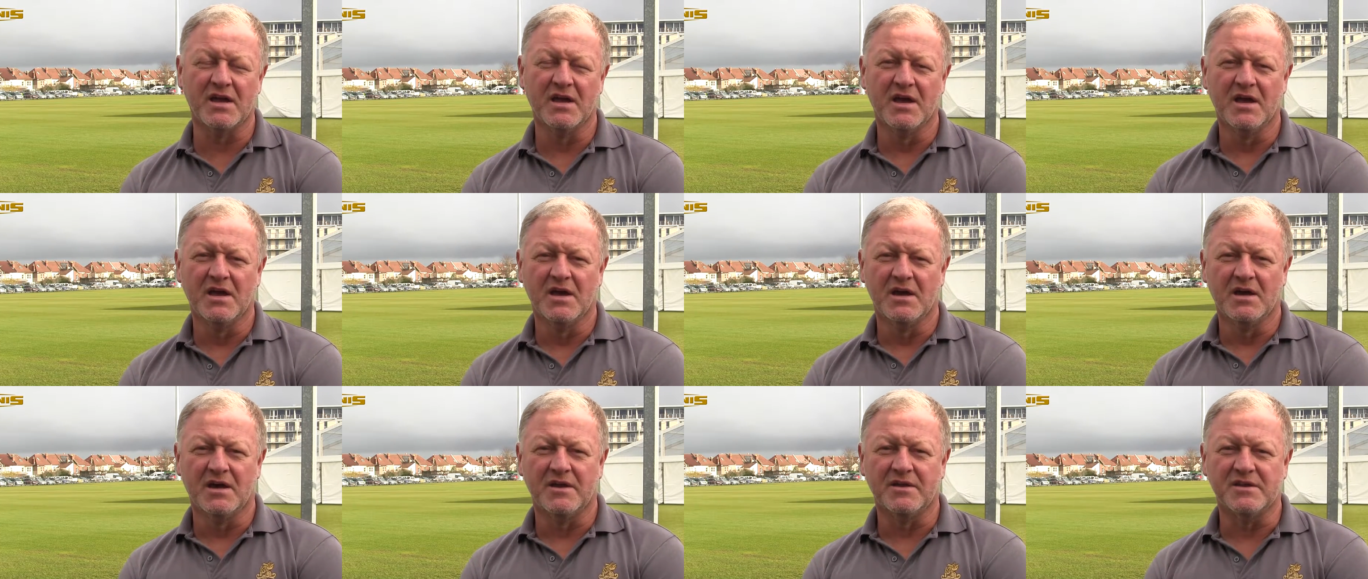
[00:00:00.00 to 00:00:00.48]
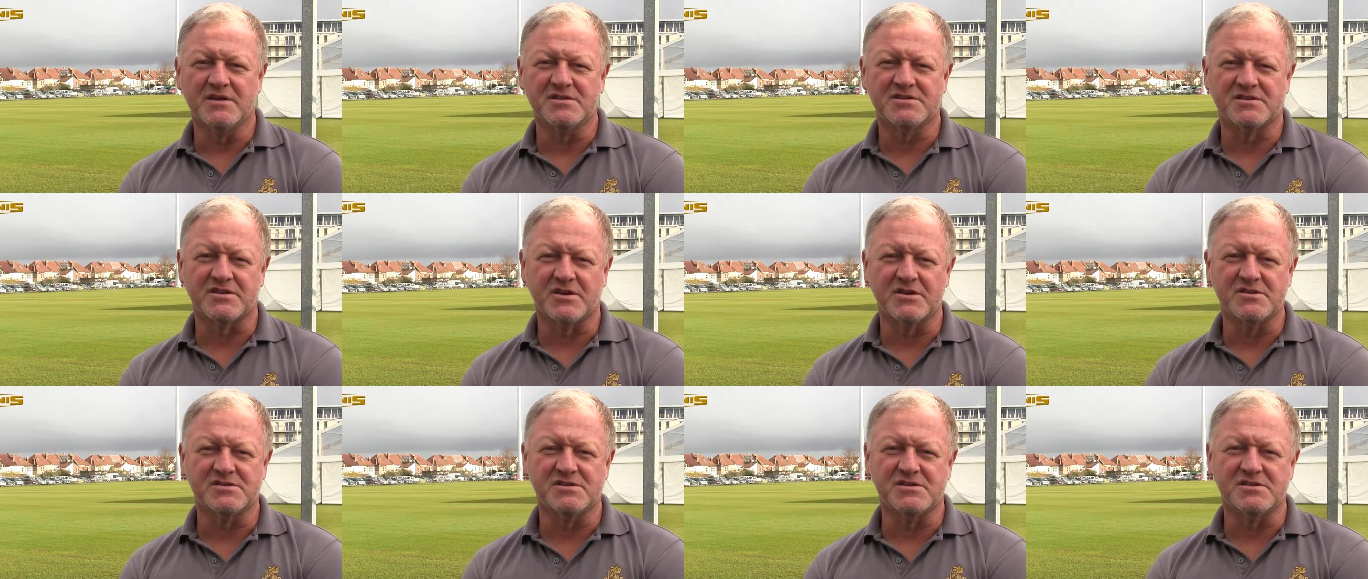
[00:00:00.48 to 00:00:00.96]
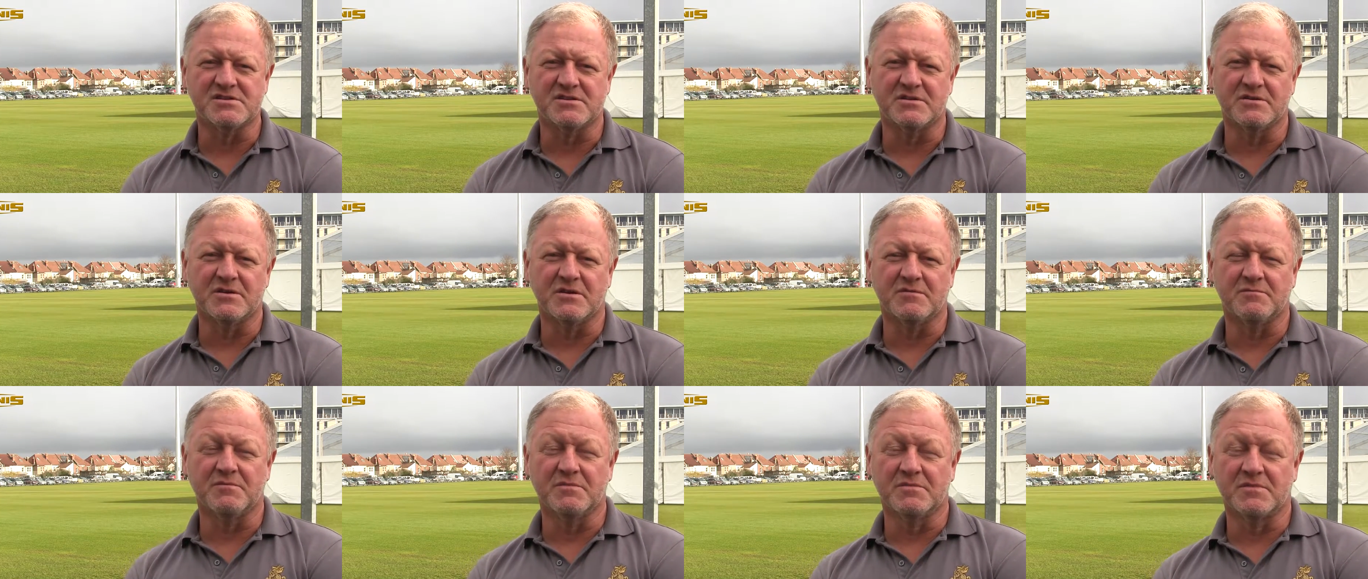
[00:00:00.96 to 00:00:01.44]
I think SISIS
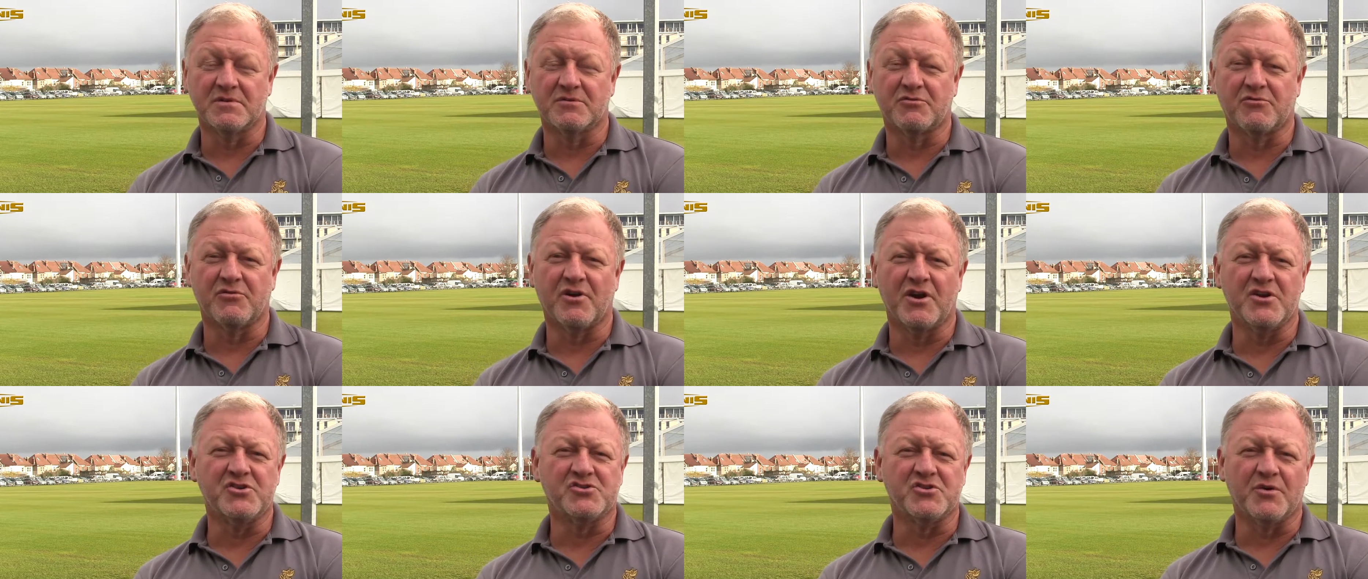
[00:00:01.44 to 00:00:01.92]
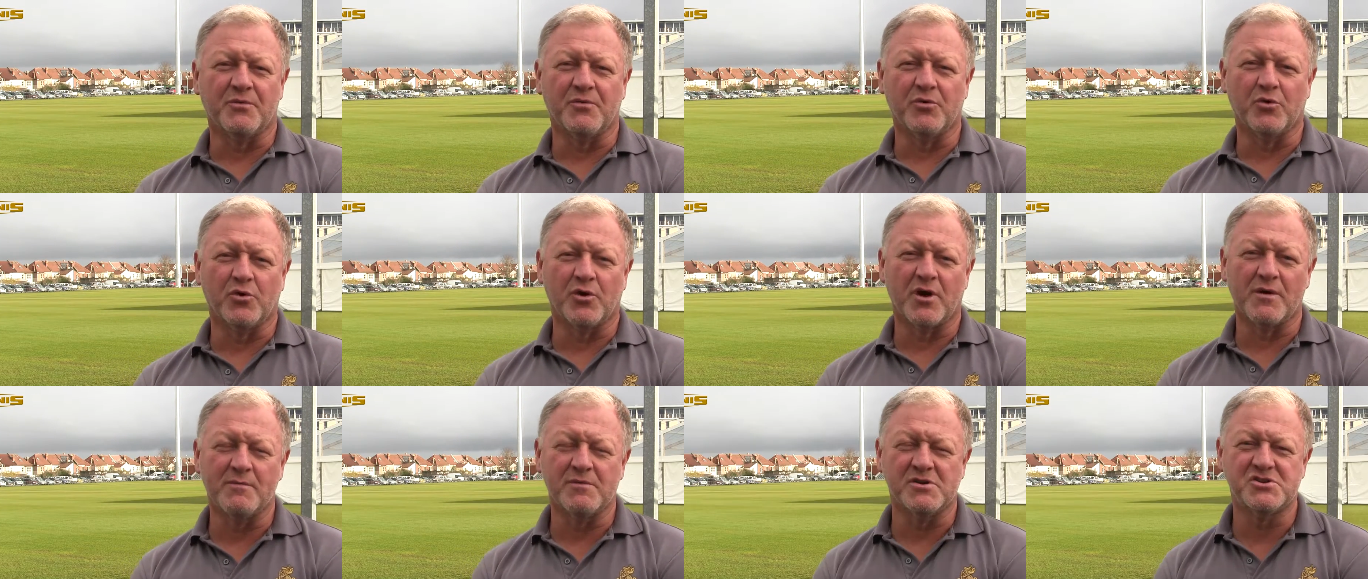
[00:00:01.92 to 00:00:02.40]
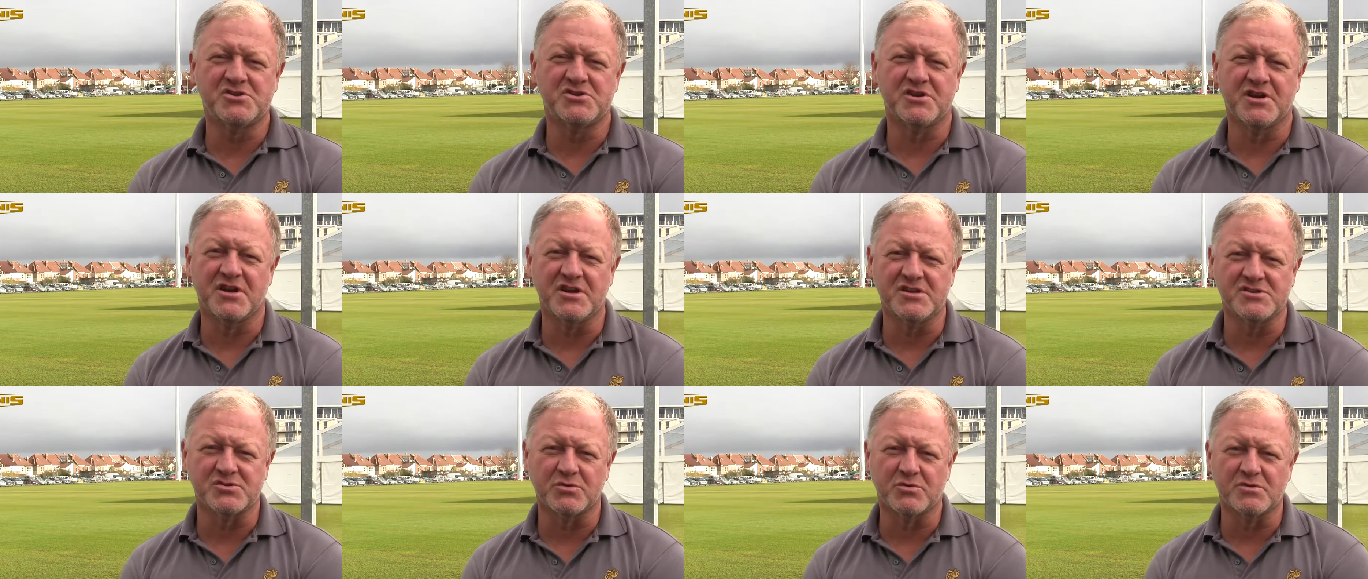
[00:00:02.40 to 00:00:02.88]
do a great job with all their
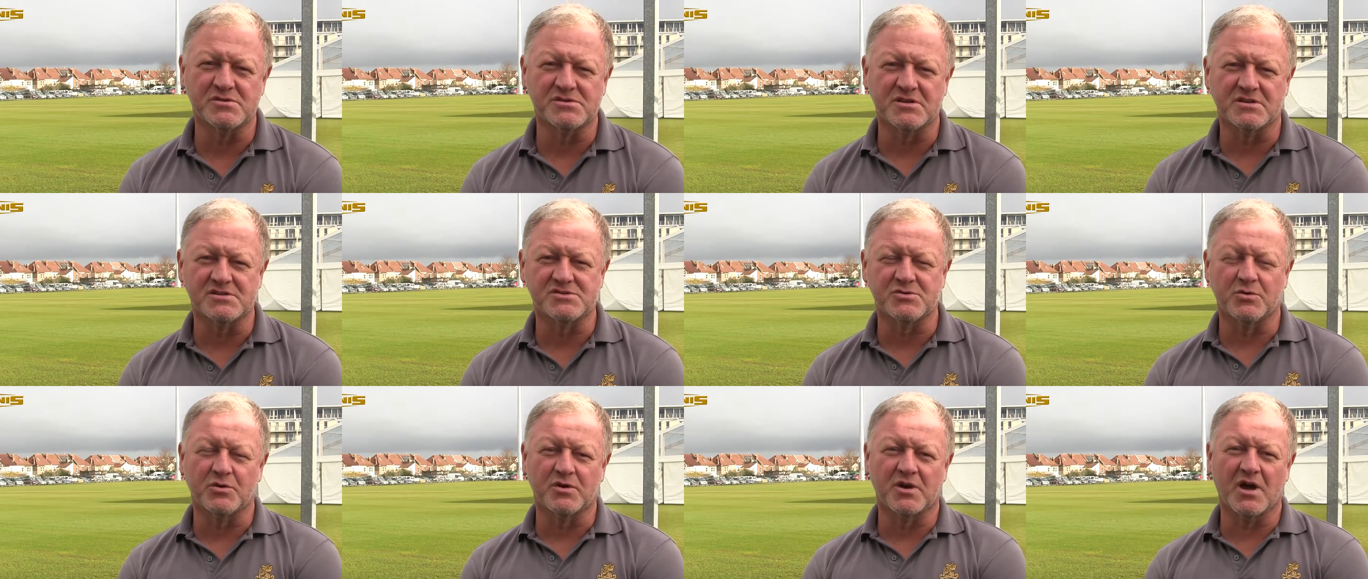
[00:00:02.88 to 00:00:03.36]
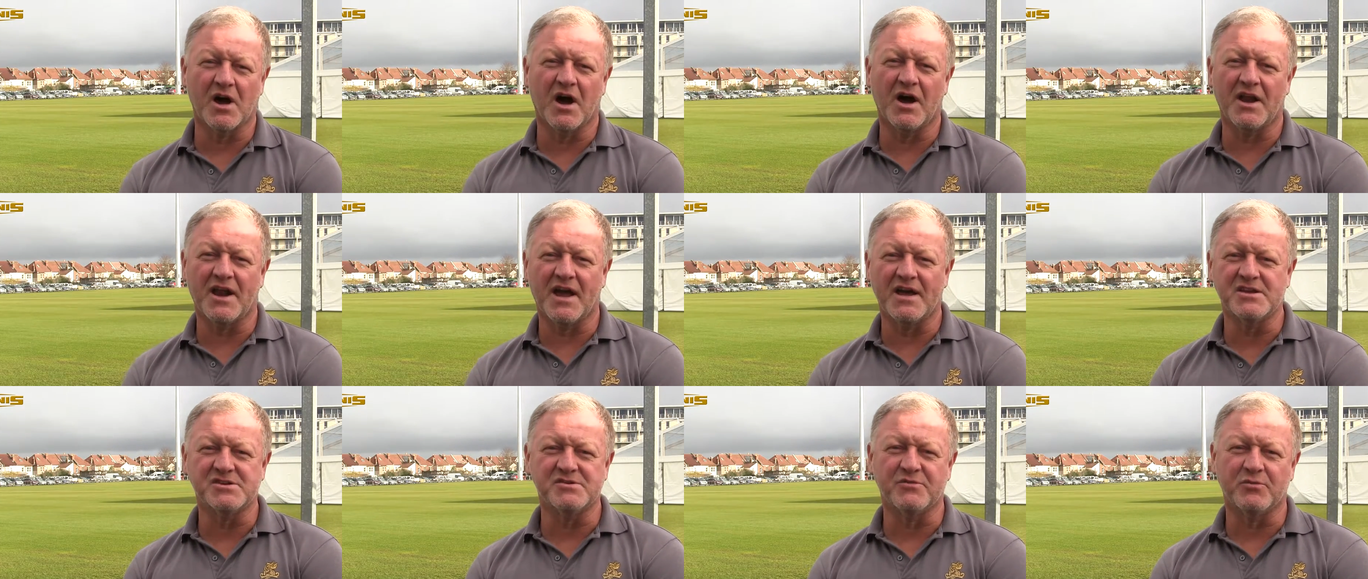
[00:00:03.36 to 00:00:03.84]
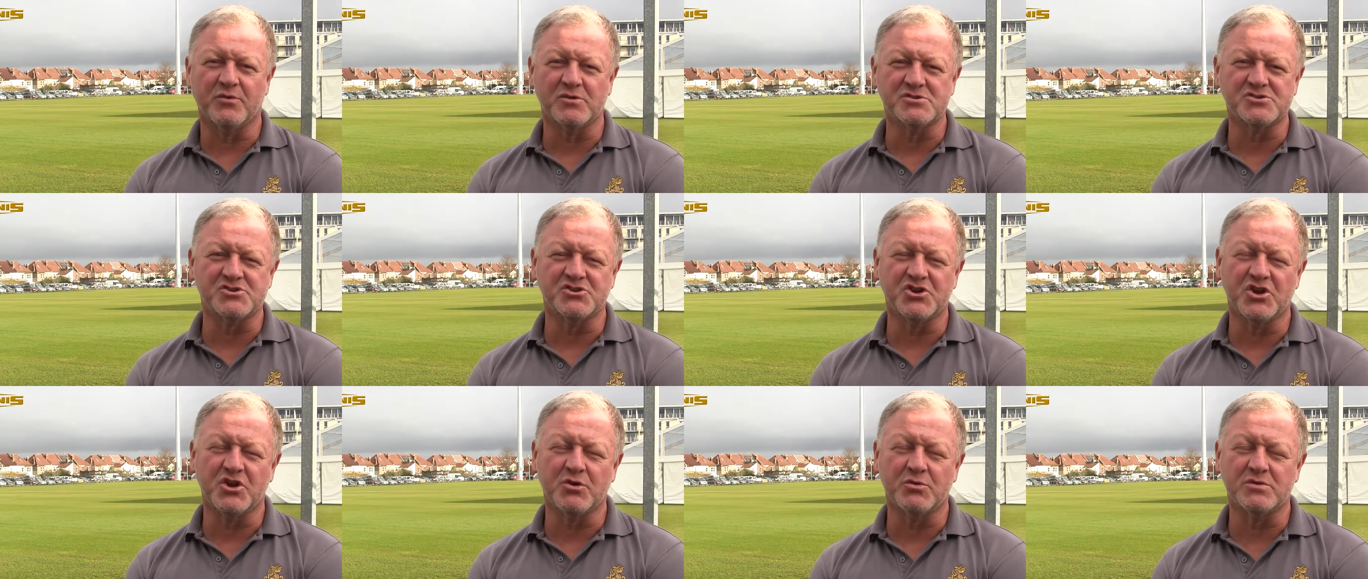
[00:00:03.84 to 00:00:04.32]
machines, always on sort of cutting edge of
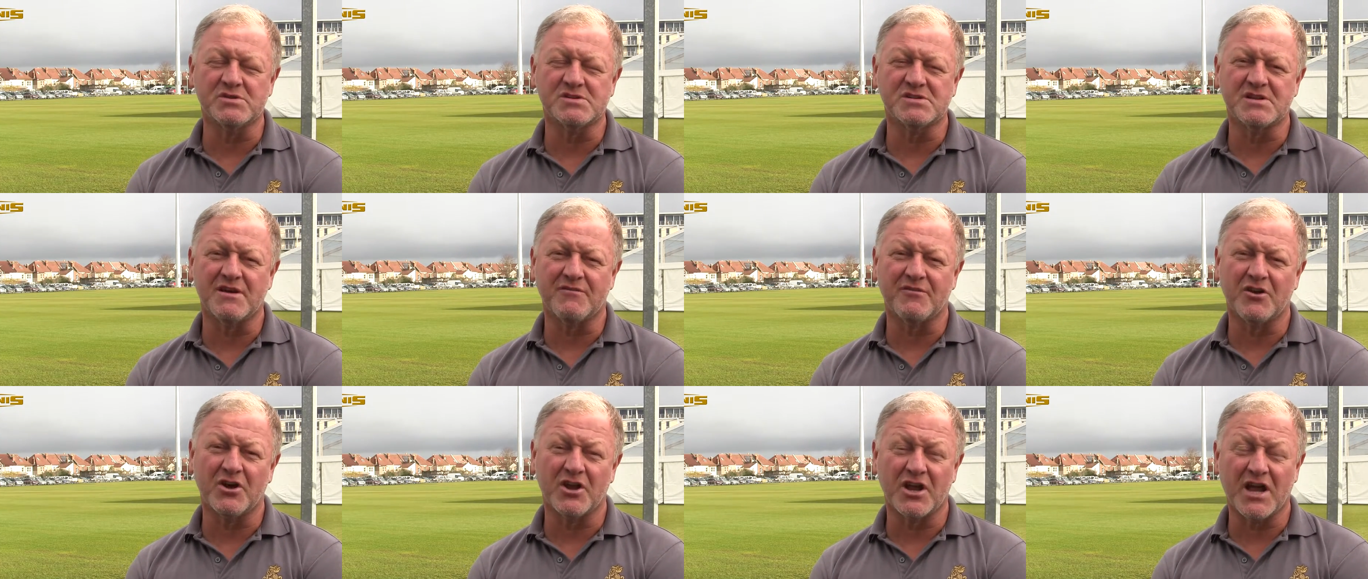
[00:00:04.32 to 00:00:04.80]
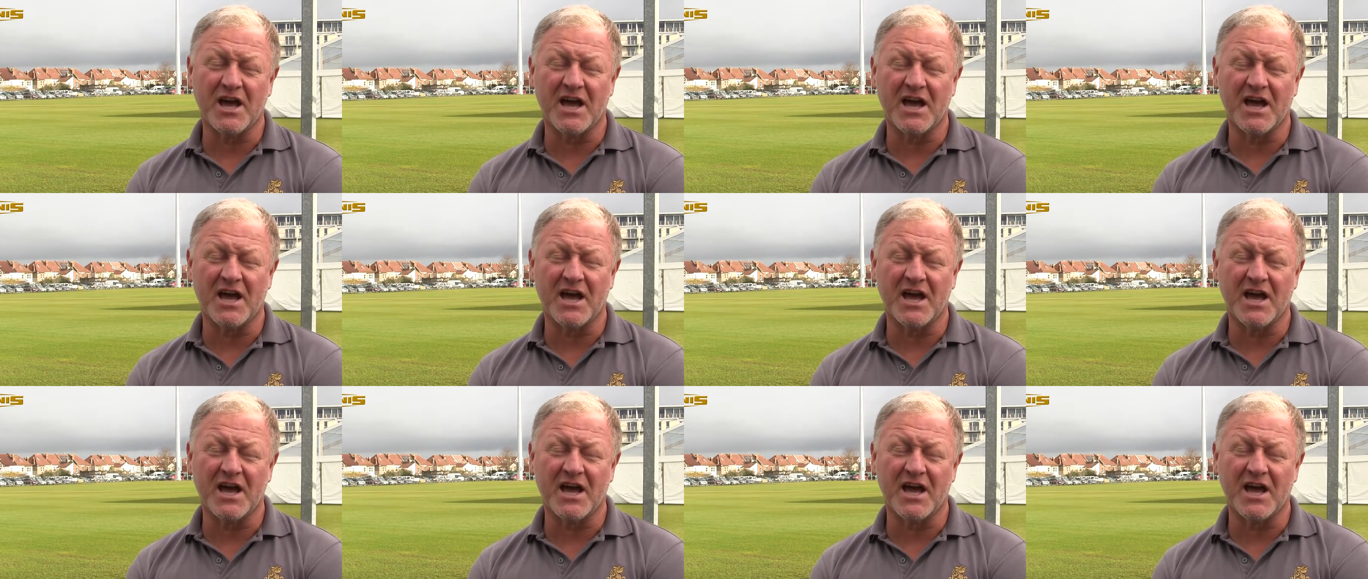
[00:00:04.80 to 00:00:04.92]
what's new and stuff like